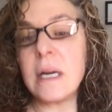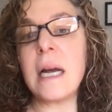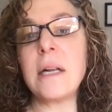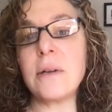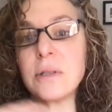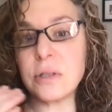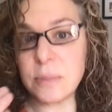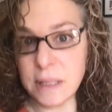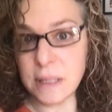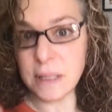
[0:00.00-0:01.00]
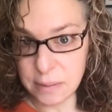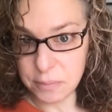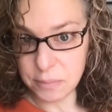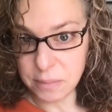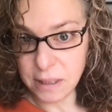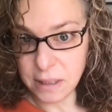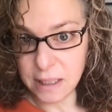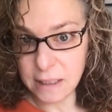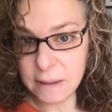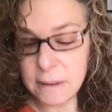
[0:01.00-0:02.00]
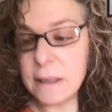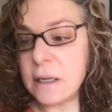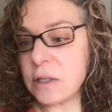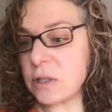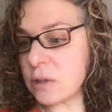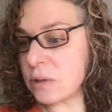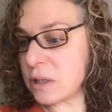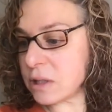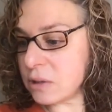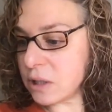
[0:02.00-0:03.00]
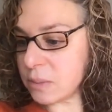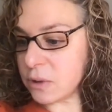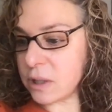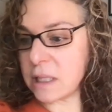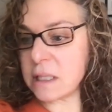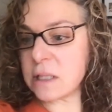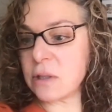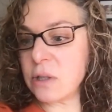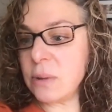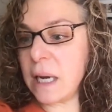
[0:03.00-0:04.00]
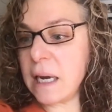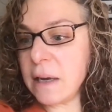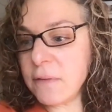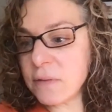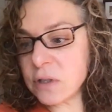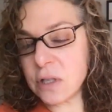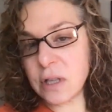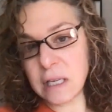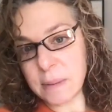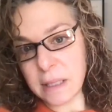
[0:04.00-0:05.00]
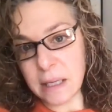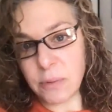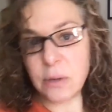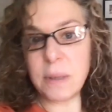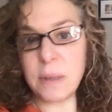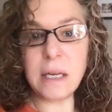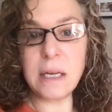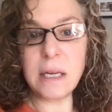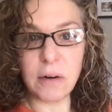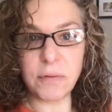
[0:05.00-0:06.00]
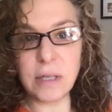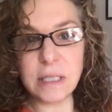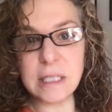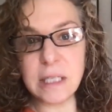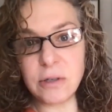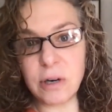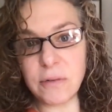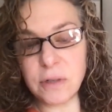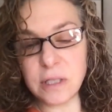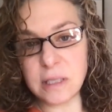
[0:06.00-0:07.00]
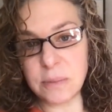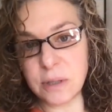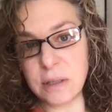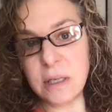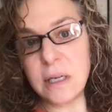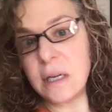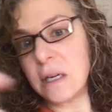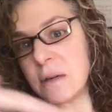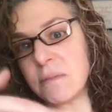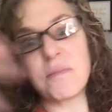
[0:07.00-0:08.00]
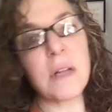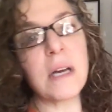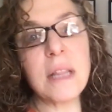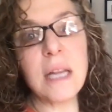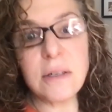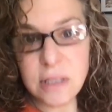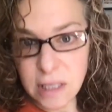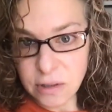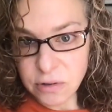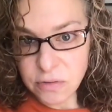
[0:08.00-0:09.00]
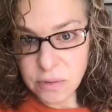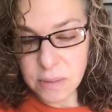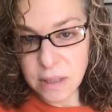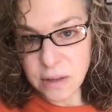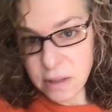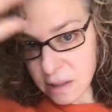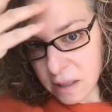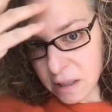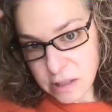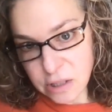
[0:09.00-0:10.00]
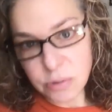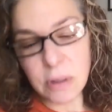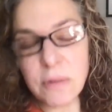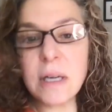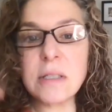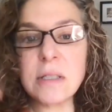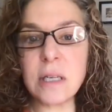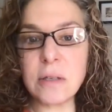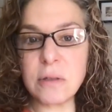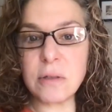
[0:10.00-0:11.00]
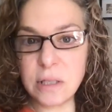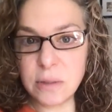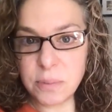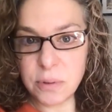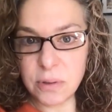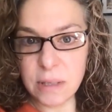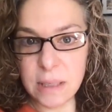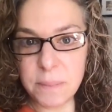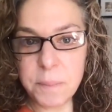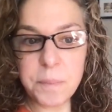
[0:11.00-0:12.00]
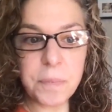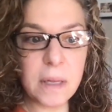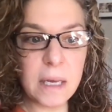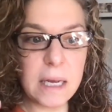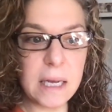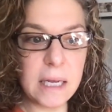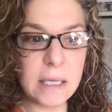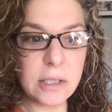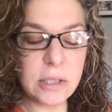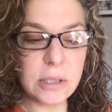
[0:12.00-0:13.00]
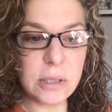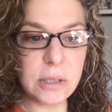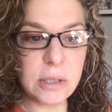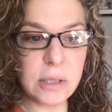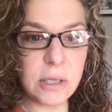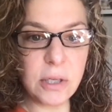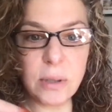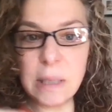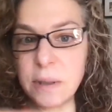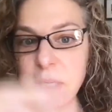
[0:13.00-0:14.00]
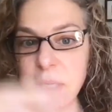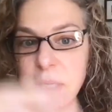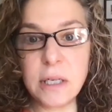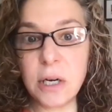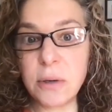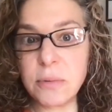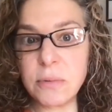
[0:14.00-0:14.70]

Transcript: and you can still make the same amount of money. So let's go look more at this. So you have to think about like when you're making an offer, let's say you're offering someone $1,000 for a month. It's a $12,000 a year program and you keep on hearing no.